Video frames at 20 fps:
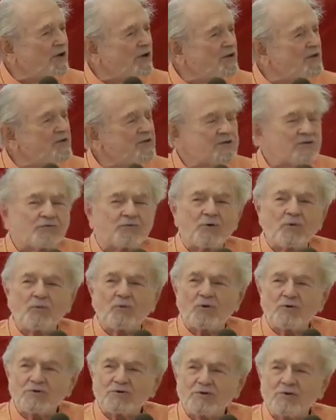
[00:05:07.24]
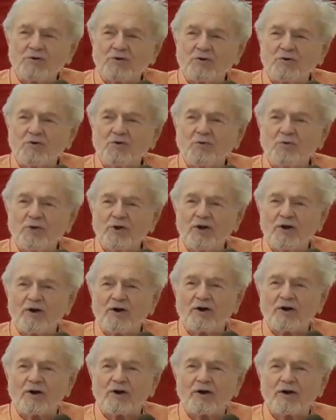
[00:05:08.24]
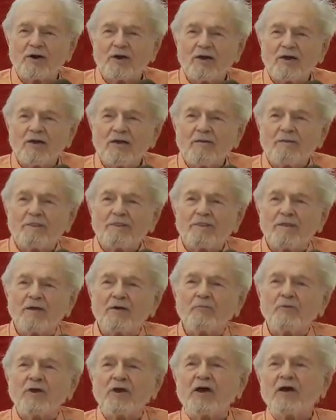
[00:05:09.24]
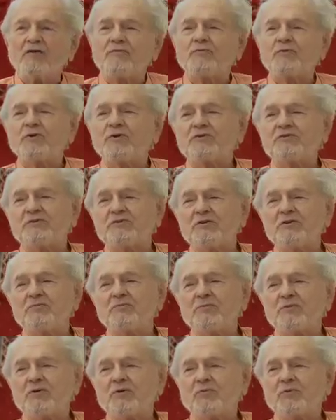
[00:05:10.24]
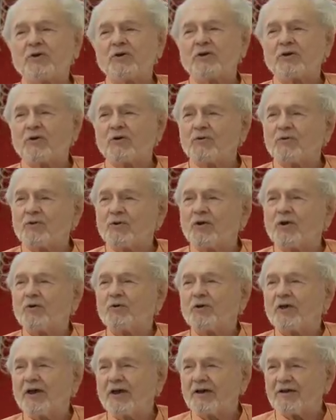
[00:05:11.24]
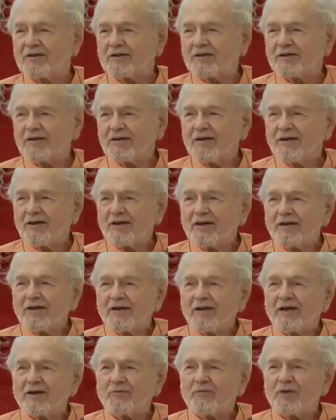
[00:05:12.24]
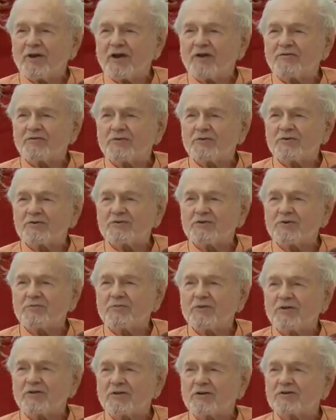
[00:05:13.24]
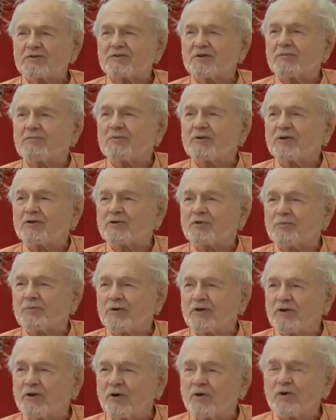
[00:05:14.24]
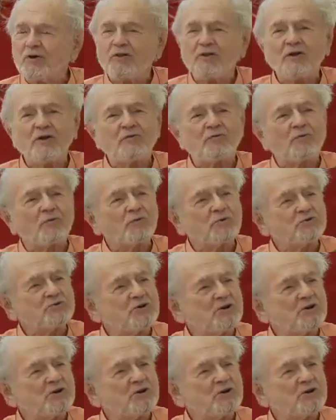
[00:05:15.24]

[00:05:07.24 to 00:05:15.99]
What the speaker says: is, if we want to know who we are, then we have to assume that we don't know yet, and we have to assume that there's something to be known, and therefore we